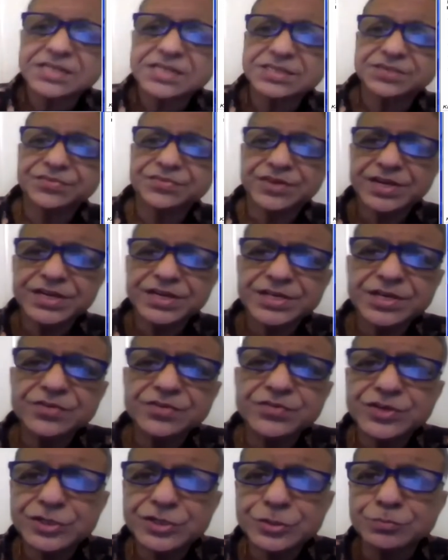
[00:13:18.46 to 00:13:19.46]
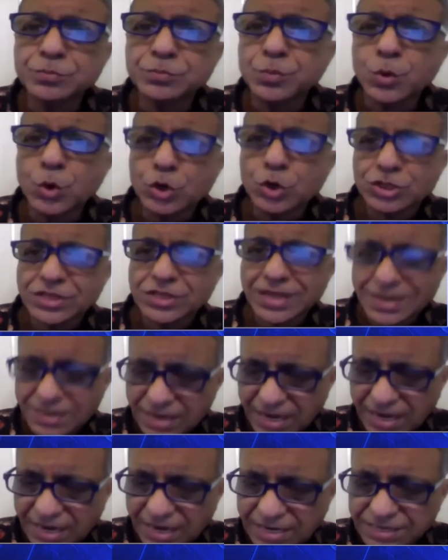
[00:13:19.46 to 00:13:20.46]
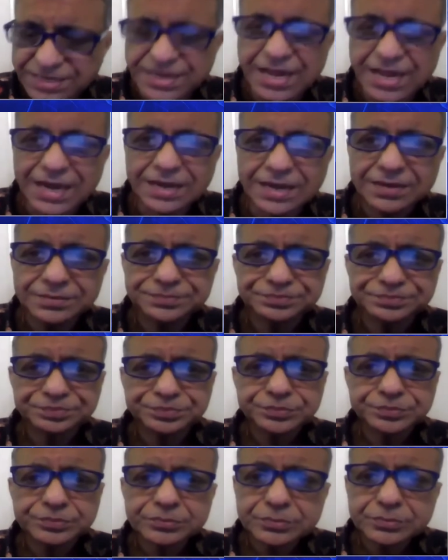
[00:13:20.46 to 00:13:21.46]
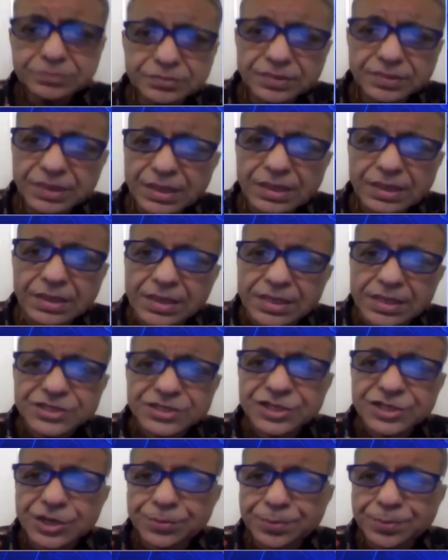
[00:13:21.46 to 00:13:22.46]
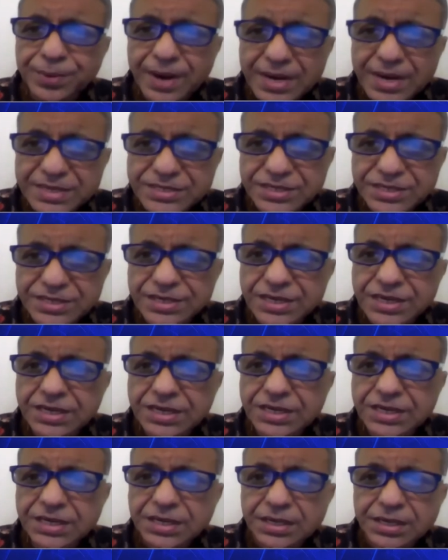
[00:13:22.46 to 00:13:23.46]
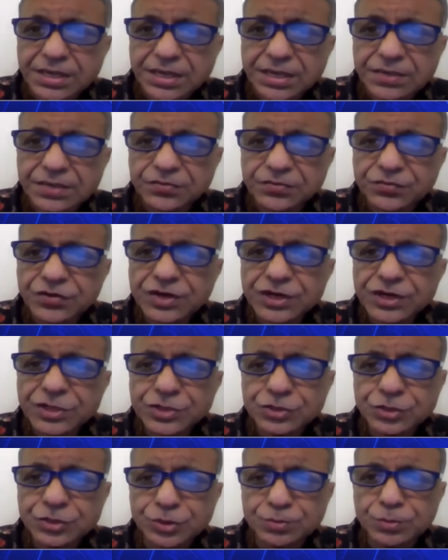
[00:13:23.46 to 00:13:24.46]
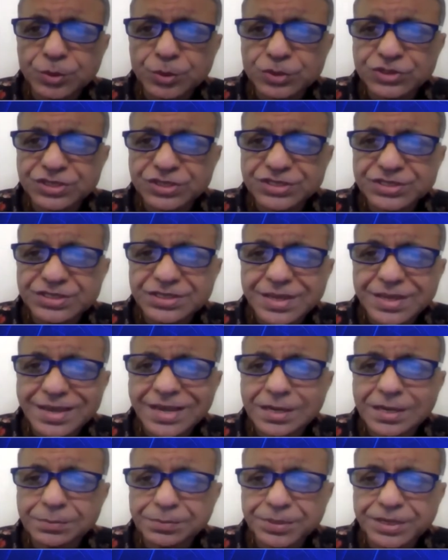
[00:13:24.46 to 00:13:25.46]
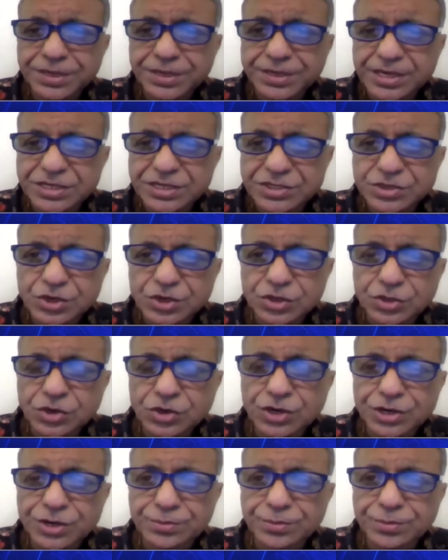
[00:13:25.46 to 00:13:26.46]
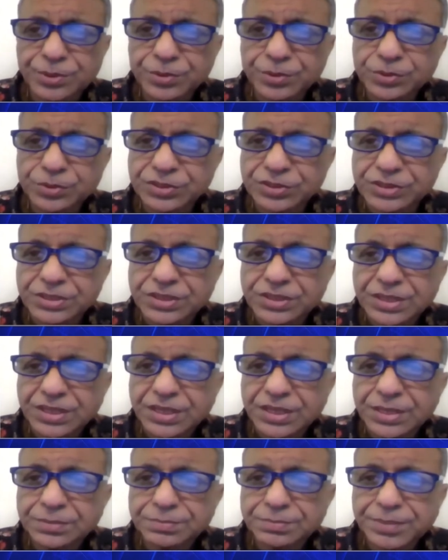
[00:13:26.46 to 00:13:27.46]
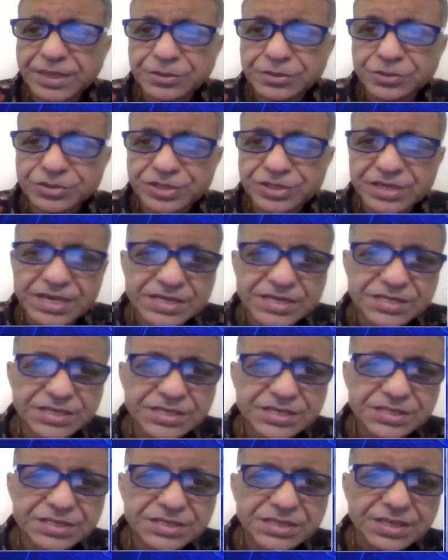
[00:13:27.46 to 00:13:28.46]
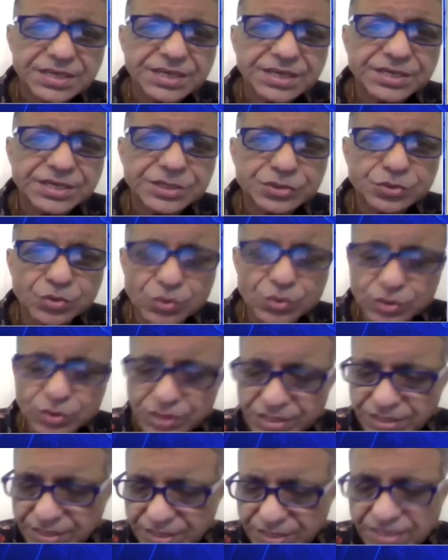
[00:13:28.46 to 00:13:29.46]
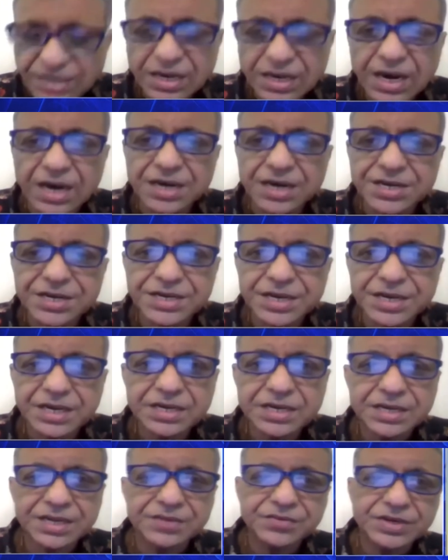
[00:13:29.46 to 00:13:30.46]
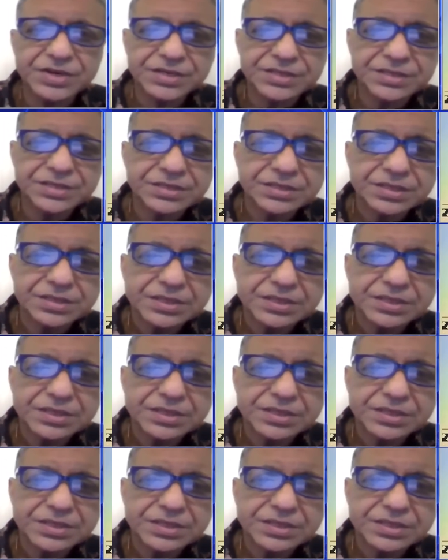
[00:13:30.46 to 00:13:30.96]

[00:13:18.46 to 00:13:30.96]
calcification, which is more than LDL. Surprisingly, in venous thrombosis, LPA does not contribute in pathogenesis. It is only in arterial events.